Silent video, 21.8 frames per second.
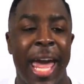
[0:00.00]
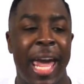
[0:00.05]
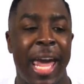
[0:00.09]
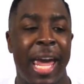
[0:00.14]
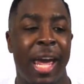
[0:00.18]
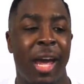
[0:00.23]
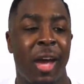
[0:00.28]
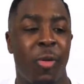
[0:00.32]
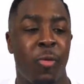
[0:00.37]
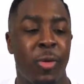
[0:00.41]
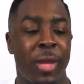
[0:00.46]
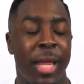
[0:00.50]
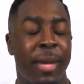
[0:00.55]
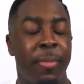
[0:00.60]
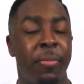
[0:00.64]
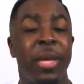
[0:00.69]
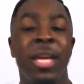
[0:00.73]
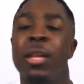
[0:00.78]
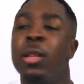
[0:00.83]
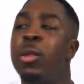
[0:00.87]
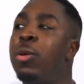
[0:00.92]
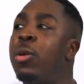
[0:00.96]
And we're like,
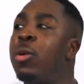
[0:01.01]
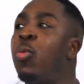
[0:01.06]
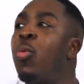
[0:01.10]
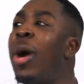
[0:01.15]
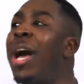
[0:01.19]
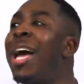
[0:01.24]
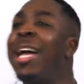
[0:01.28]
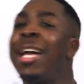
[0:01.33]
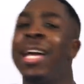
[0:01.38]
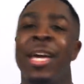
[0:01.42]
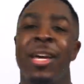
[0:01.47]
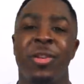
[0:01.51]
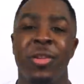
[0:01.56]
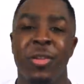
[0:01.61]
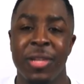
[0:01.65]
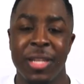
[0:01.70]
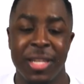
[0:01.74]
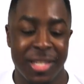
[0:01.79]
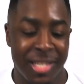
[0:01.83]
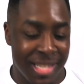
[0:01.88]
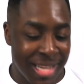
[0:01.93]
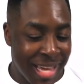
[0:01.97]
man, Lord, why did I do
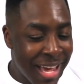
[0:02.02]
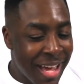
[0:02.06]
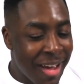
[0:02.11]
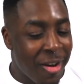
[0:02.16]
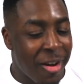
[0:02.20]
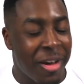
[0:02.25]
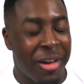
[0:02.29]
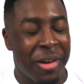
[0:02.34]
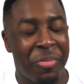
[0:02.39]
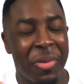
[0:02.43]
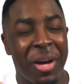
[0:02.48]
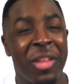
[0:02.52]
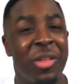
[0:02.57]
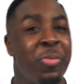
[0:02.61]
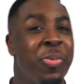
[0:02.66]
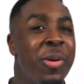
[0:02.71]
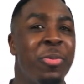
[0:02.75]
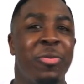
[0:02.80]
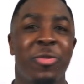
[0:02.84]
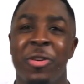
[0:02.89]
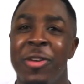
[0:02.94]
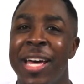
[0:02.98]
this? Um, other
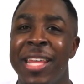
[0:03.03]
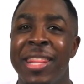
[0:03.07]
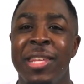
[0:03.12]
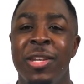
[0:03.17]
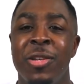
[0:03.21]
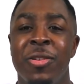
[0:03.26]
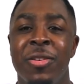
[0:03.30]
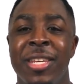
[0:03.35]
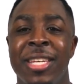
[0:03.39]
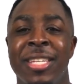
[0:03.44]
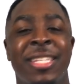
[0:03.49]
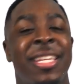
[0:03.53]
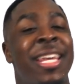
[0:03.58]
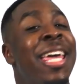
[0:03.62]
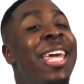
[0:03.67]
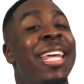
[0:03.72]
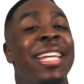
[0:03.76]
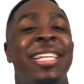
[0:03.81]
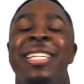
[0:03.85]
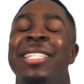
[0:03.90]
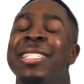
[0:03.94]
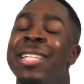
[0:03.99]
people don't have to do this.
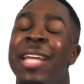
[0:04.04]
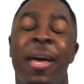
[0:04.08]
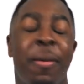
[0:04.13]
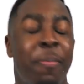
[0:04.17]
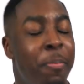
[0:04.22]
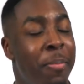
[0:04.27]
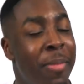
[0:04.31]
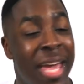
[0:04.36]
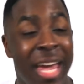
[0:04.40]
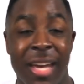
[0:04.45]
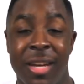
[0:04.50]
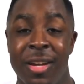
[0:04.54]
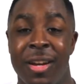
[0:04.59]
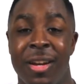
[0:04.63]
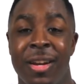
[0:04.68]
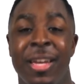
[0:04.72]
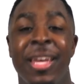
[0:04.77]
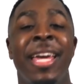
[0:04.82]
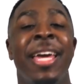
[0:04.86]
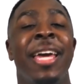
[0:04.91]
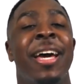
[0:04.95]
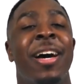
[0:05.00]
It does not matter.
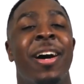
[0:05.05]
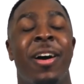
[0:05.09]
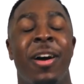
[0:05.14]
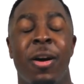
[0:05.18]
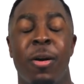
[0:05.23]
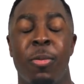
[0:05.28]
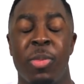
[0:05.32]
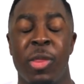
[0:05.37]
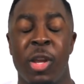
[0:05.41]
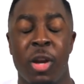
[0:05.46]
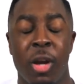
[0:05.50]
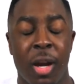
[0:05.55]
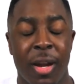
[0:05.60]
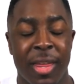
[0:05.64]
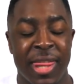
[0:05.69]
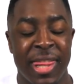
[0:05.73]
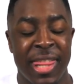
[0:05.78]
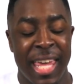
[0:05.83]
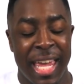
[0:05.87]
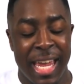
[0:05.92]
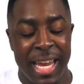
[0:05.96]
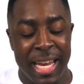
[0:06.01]
Um, there are
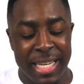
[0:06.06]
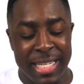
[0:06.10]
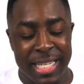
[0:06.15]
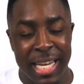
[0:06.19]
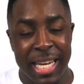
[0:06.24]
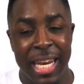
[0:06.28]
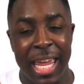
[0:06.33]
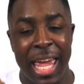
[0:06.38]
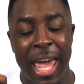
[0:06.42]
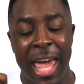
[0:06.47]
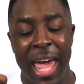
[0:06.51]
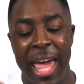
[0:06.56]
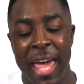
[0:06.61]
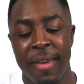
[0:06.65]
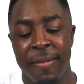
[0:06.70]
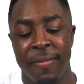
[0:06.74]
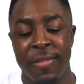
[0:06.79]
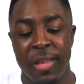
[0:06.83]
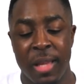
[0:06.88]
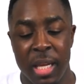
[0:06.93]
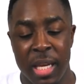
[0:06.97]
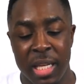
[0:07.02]
things in the
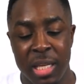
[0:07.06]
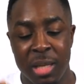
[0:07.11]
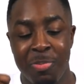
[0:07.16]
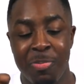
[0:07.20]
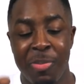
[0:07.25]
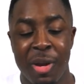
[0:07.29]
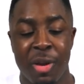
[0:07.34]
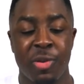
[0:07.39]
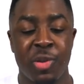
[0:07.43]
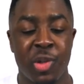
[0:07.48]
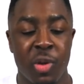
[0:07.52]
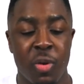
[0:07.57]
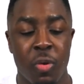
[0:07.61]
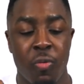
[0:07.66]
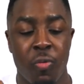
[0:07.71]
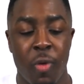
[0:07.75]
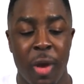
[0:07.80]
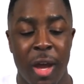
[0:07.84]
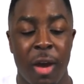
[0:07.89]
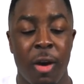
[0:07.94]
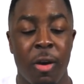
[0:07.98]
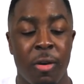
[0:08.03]
heavenly spiritual
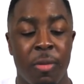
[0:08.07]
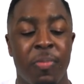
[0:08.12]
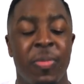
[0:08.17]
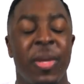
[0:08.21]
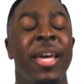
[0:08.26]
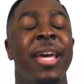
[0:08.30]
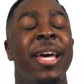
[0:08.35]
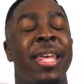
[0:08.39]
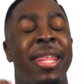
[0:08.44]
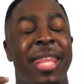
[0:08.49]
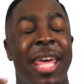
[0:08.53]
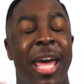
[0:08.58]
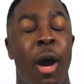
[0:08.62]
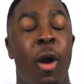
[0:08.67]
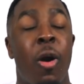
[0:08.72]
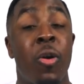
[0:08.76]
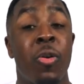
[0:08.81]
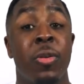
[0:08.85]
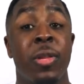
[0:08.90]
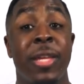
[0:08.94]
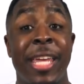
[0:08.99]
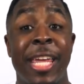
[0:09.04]
realm that
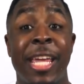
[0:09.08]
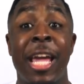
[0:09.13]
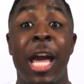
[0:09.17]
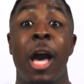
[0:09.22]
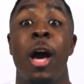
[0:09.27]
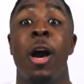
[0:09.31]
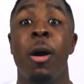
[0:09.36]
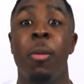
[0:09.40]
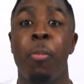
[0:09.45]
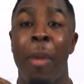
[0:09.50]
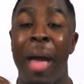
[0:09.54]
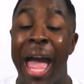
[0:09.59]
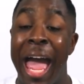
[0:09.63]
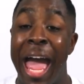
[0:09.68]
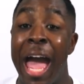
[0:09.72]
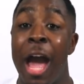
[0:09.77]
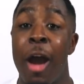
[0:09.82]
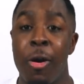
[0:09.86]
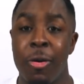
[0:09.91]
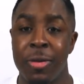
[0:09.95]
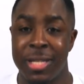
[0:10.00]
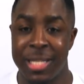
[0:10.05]
only come
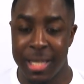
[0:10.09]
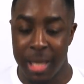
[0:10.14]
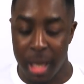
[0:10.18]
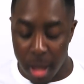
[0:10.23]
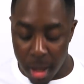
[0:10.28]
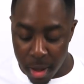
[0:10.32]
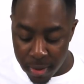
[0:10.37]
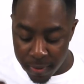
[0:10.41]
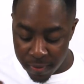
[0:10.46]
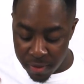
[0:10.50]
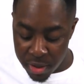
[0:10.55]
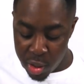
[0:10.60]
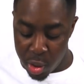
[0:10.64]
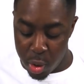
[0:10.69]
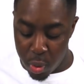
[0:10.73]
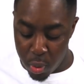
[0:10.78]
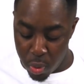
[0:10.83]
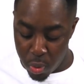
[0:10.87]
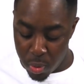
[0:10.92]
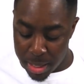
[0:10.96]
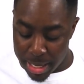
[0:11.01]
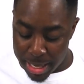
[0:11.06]
out of
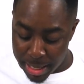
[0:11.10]
you.